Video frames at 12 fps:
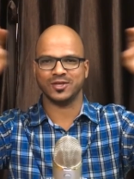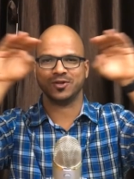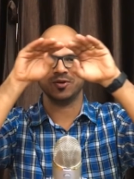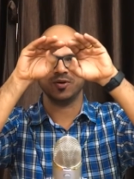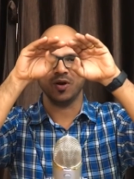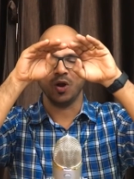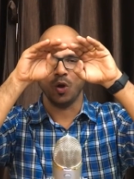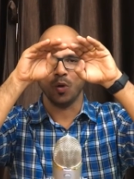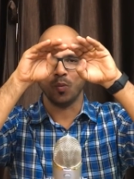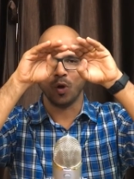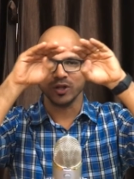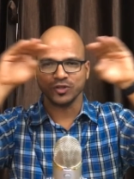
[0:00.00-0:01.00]
thing, you know,
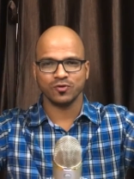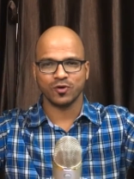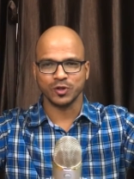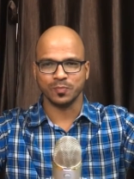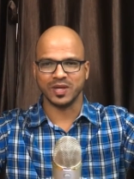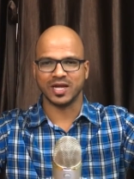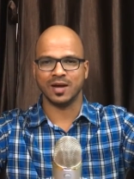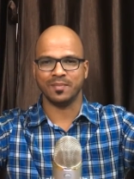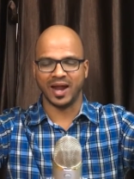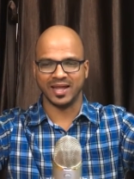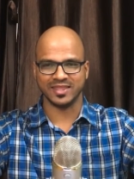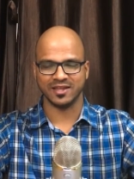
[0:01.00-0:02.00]
what you want to
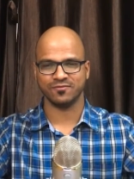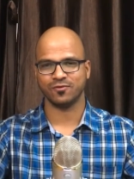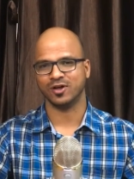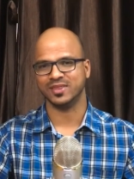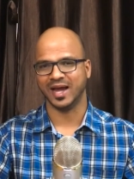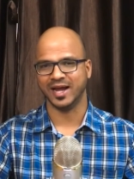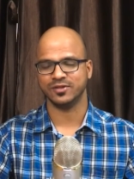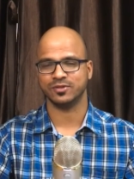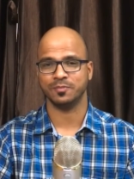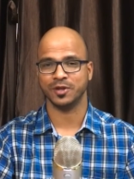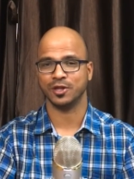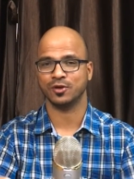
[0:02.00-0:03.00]
become, and then for
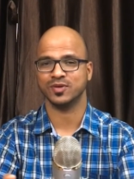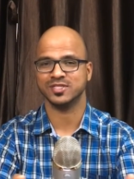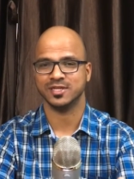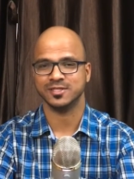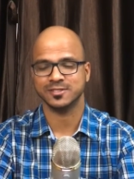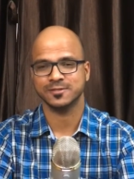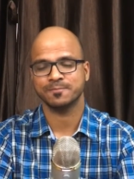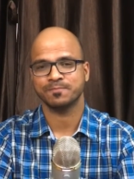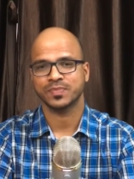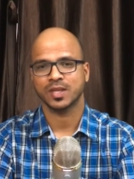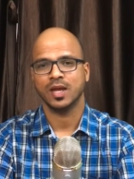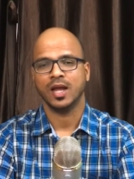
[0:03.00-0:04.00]
that, the prerequisites.
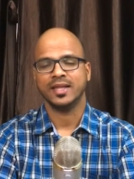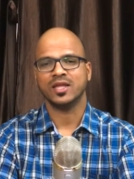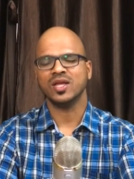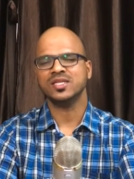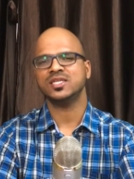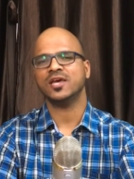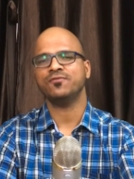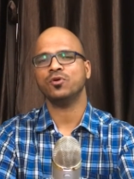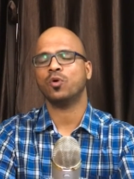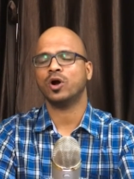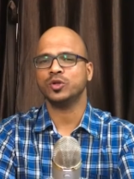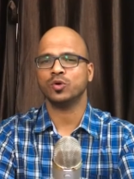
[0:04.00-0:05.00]
Now, let's say if
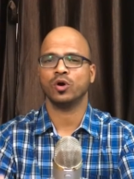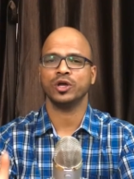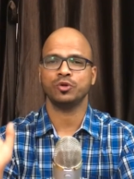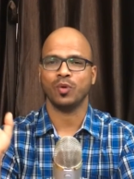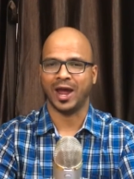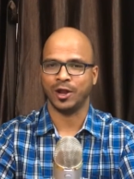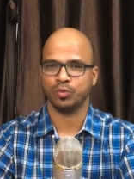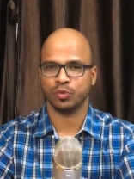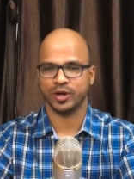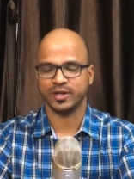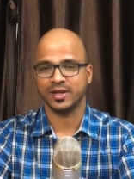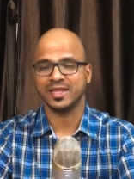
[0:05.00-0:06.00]
you want to go into
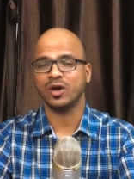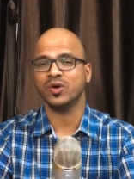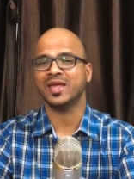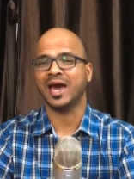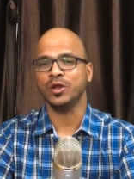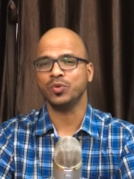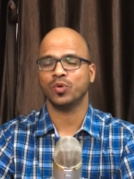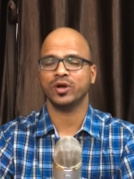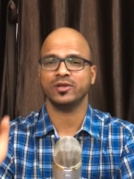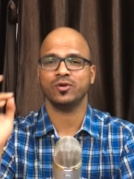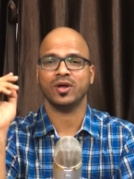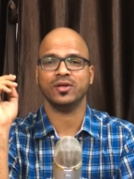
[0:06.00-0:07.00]
Android. Now, in
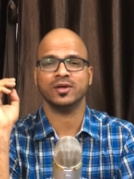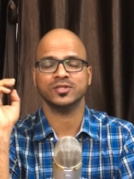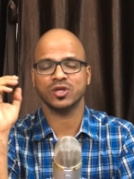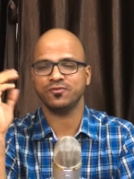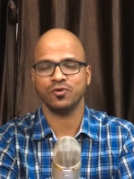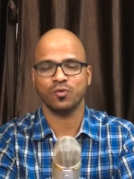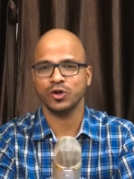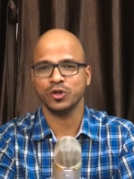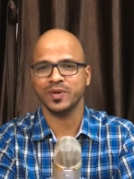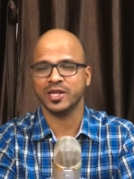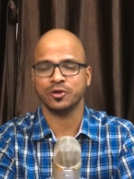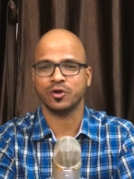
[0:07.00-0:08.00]
Android, you, so if you want
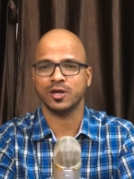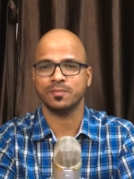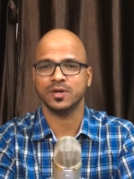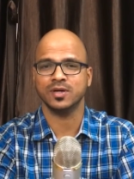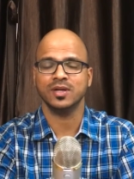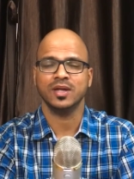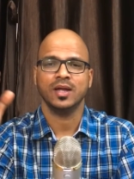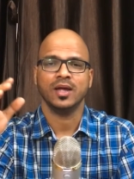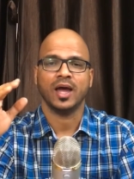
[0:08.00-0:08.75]
to be an Android developer,